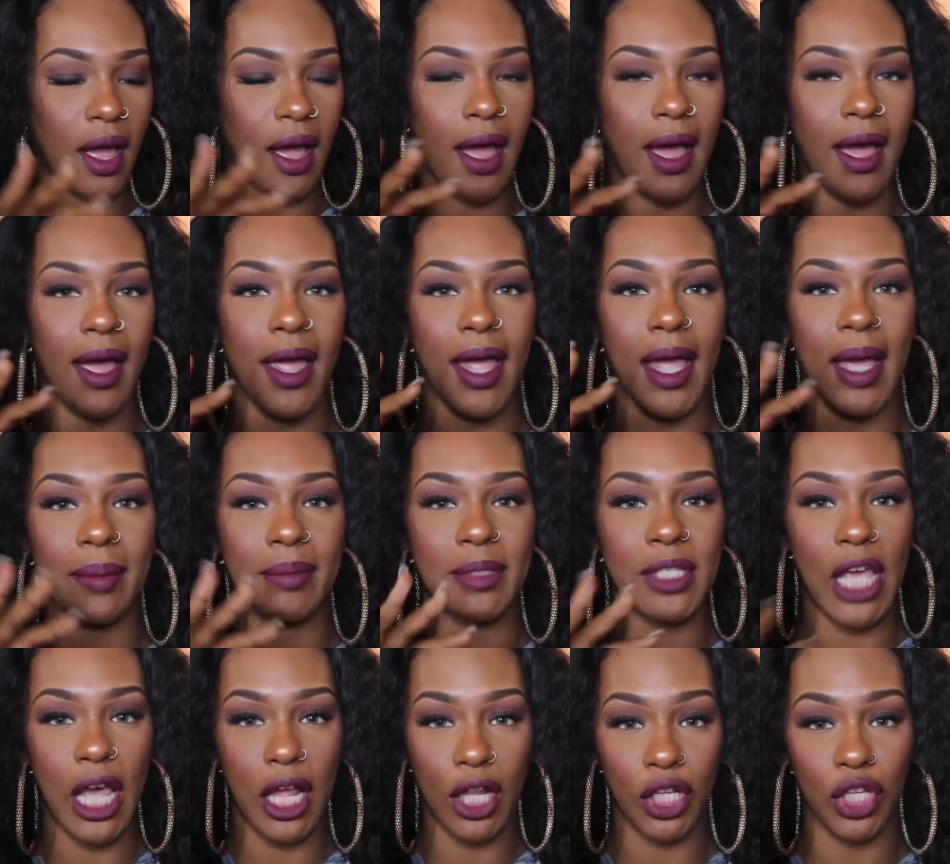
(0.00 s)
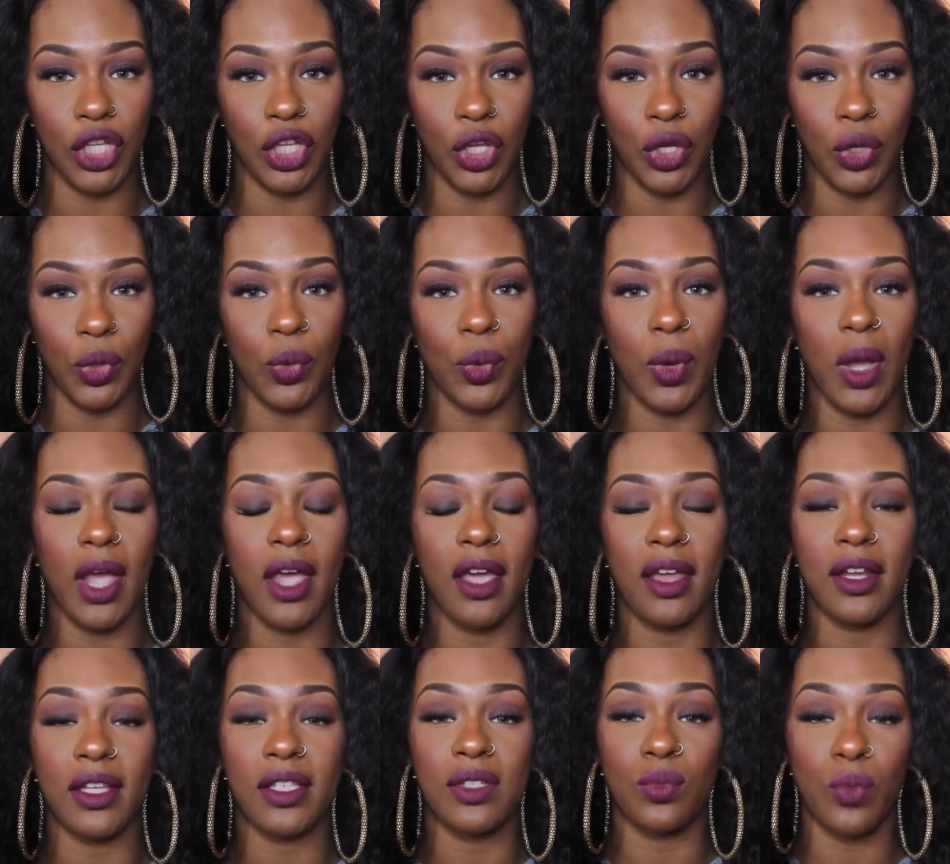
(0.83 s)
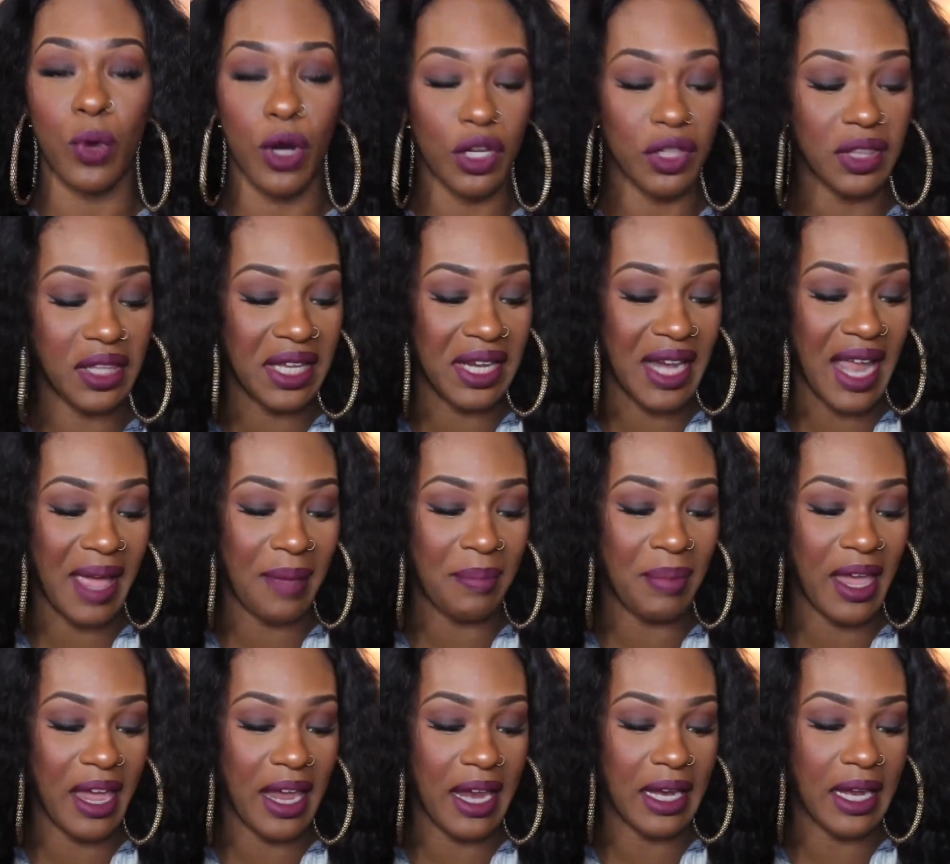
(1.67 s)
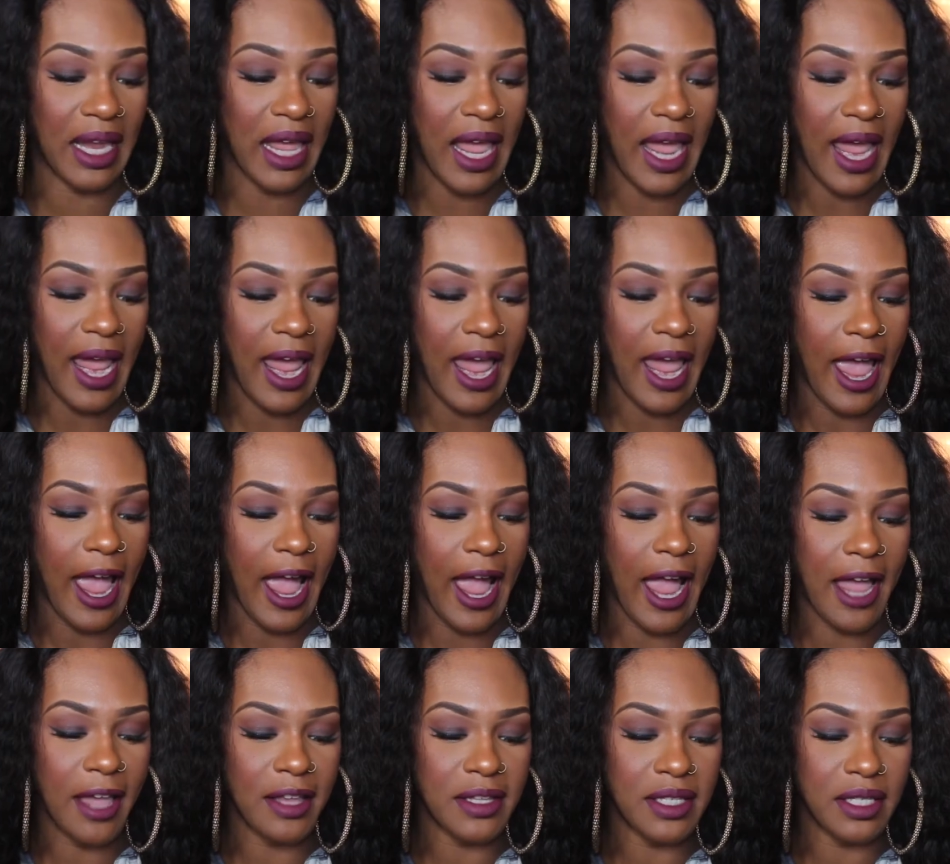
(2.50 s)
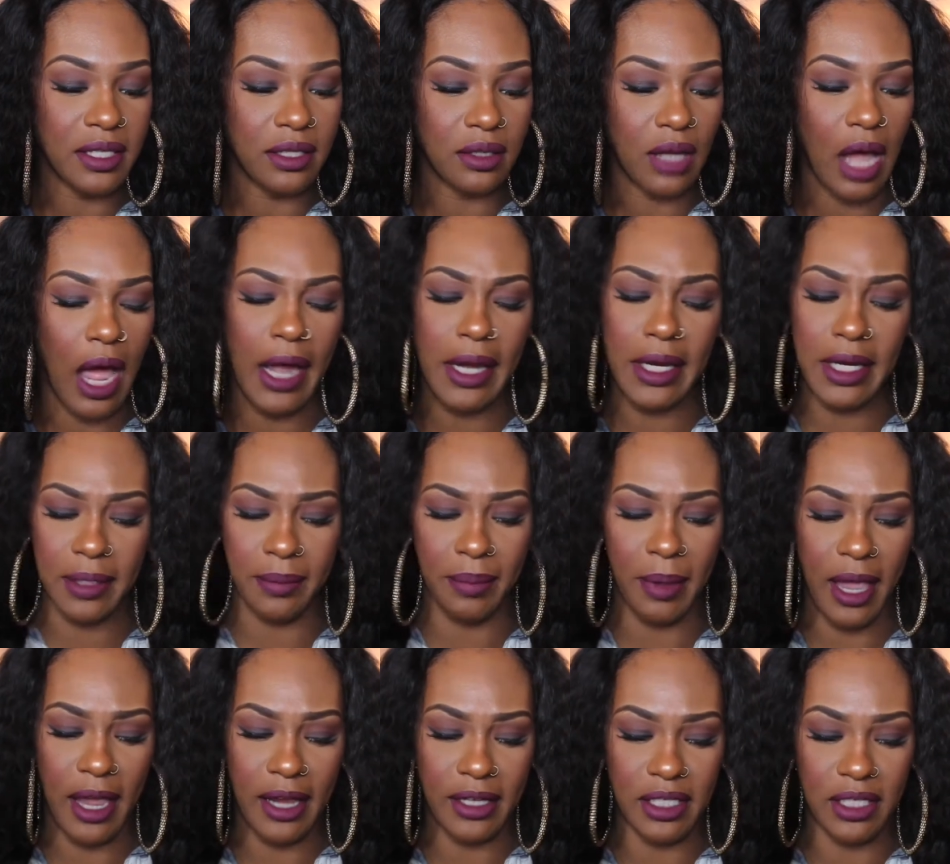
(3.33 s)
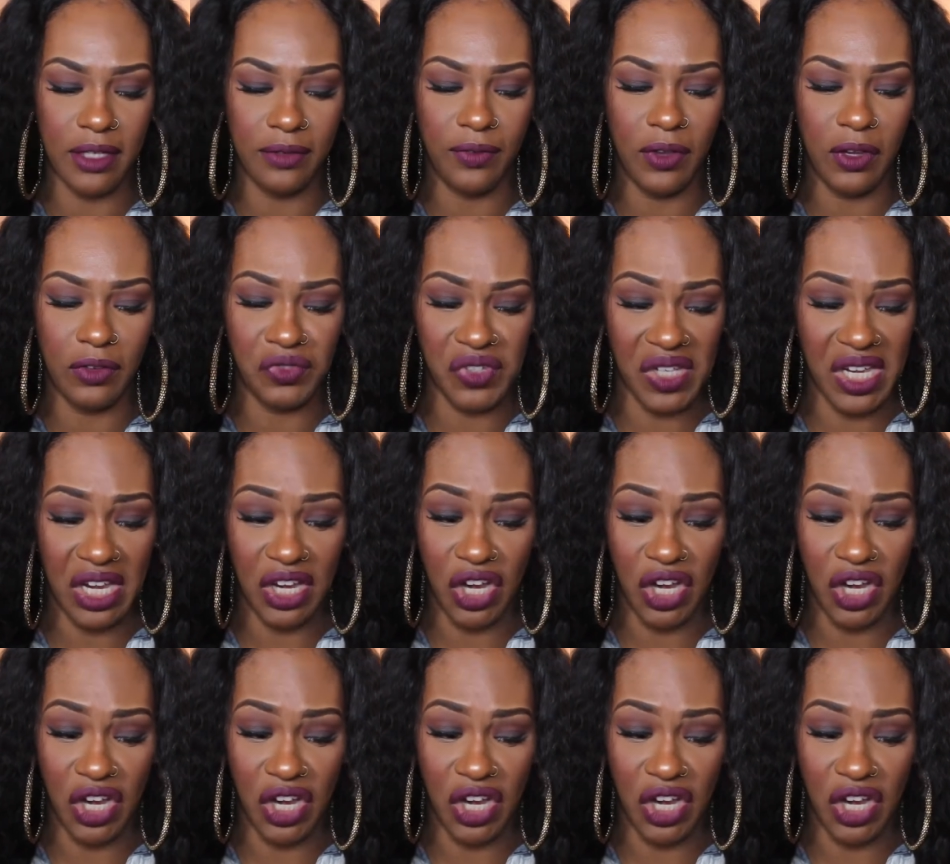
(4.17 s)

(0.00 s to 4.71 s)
I am telling you, it is worth it. I paid eight I didn't pay eighteen fifty.